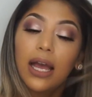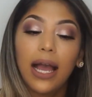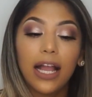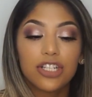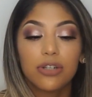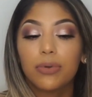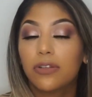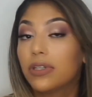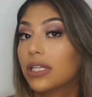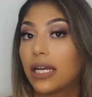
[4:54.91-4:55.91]
I actually
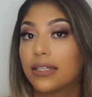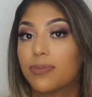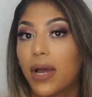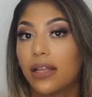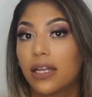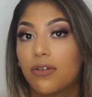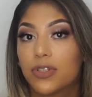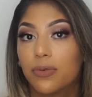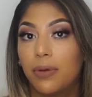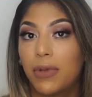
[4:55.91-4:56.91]
really like this palette. It
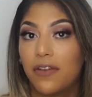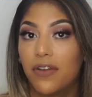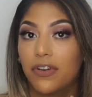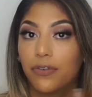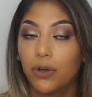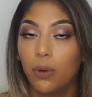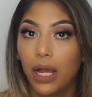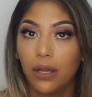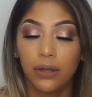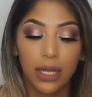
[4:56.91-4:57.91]
was my favorite for a
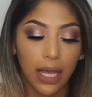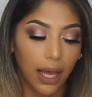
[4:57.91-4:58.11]
while.